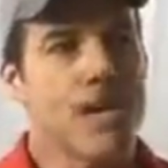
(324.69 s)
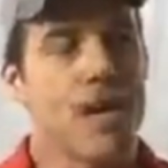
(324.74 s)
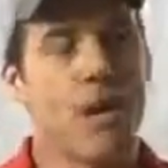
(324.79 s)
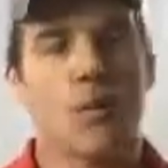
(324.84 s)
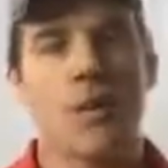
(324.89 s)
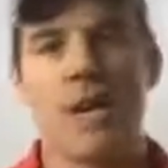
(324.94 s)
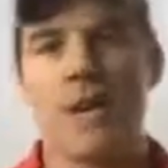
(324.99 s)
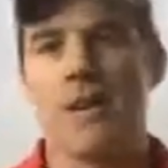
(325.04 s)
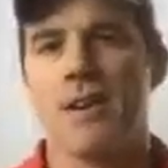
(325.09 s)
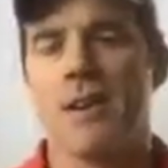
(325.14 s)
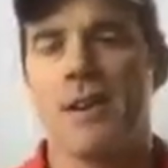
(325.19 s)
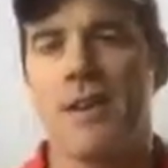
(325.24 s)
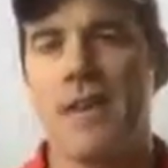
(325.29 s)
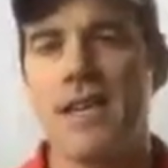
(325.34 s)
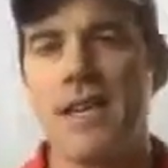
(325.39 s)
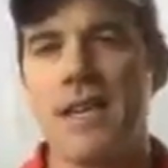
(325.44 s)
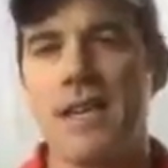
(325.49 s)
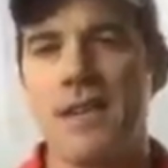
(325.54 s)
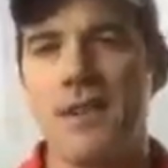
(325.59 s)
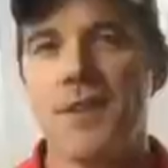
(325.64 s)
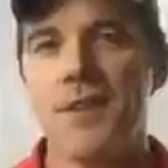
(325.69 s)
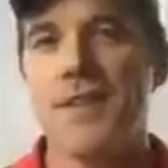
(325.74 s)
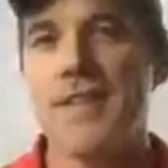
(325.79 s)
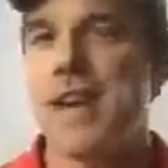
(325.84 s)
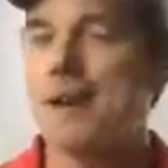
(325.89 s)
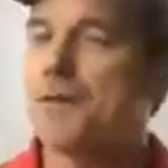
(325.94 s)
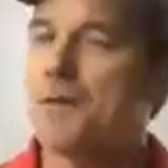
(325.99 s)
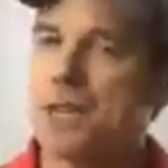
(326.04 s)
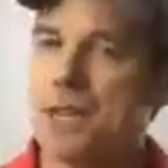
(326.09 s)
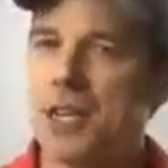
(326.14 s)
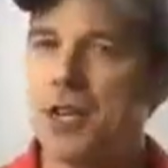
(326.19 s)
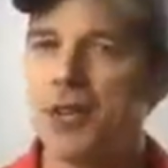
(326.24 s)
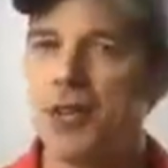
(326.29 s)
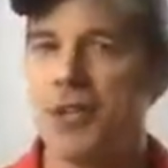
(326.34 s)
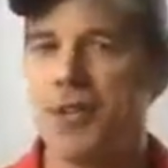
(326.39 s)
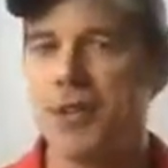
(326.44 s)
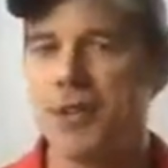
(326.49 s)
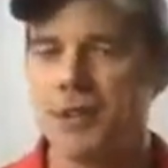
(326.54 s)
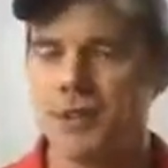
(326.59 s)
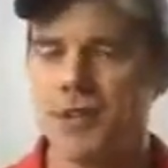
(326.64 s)
Okay, the
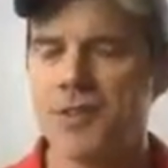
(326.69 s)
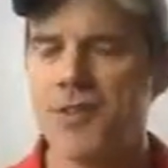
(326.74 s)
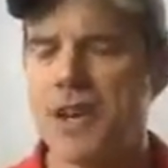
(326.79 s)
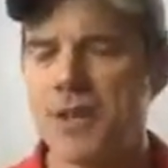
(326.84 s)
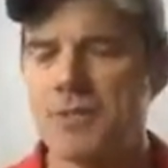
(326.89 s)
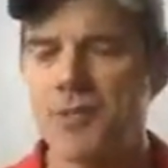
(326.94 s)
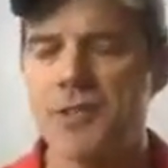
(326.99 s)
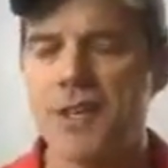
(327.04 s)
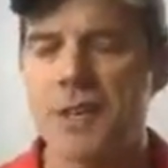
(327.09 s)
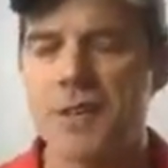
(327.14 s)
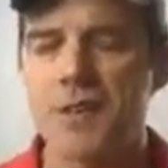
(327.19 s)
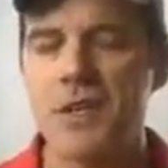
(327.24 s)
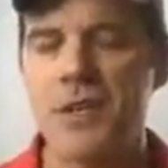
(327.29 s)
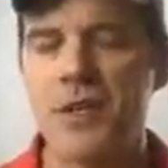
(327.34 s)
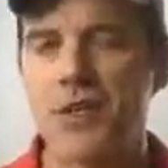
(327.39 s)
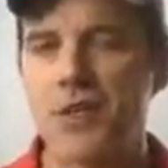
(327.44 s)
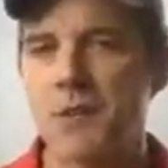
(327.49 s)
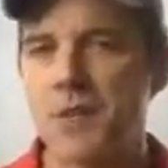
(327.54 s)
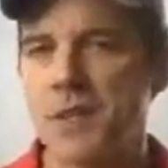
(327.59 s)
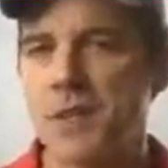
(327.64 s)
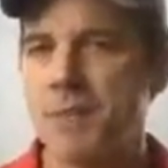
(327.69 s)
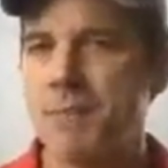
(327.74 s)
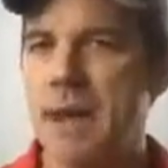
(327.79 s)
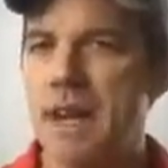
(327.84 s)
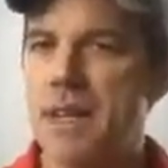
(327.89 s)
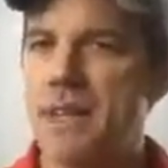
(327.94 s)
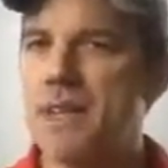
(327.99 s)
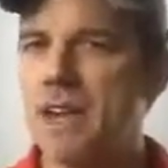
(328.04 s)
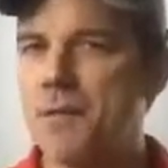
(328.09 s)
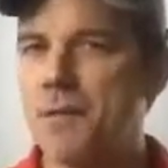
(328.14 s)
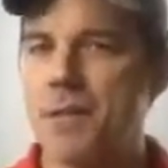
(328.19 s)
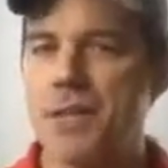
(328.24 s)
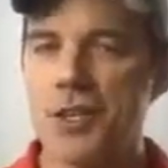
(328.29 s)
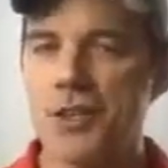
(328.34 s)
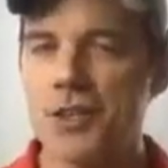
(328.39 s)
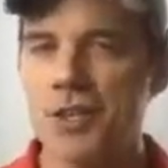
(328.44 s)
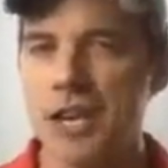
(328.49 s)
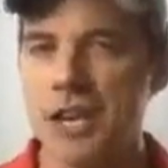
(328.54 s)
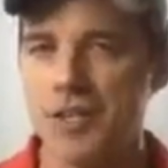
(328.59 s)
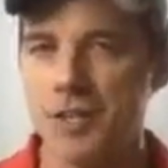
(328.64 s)
definition, there are several definitions, but the main
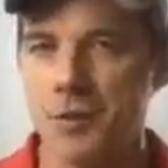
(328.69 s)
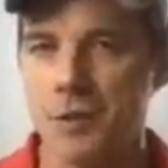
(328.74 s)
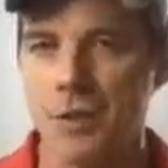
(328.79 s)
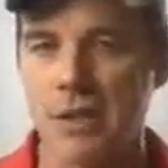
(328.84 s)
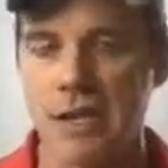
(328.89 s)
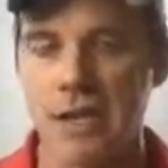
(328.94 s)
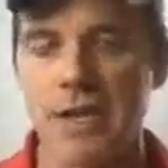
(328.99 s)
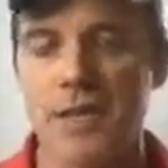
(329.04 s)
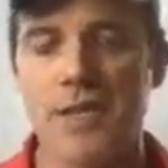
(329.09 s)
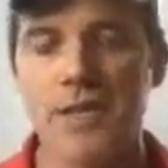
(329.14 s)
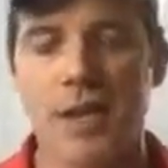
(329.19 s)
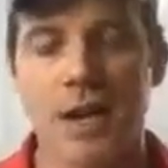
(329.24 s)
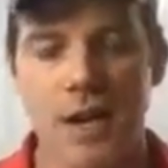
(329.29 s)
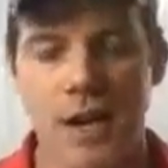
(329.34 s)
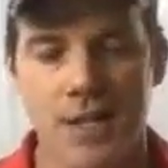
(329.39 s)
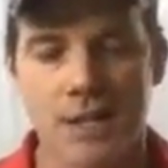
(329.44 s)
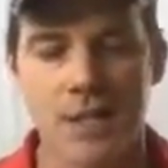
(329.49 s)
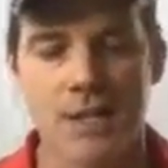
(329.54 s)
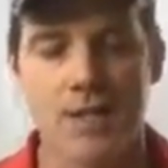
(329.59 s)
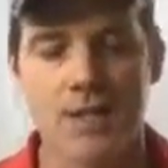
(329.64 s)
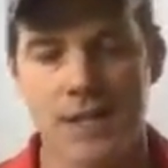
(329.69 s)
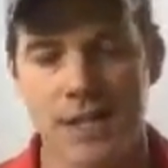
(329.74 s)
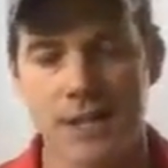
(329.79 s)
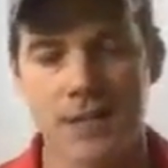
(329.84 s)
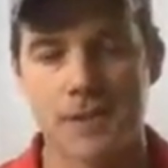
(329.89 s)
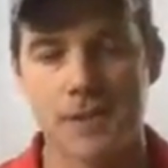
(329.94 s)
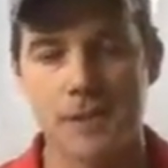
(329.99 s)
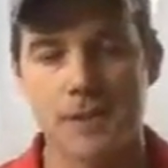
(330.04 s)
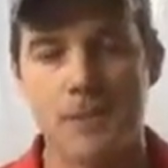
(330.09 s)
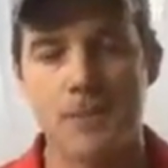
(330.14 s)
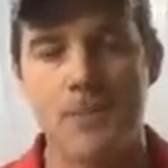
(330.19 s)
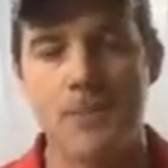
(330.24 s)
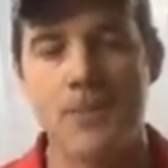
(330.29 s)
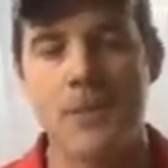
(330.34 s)
definition as it relates to us is this.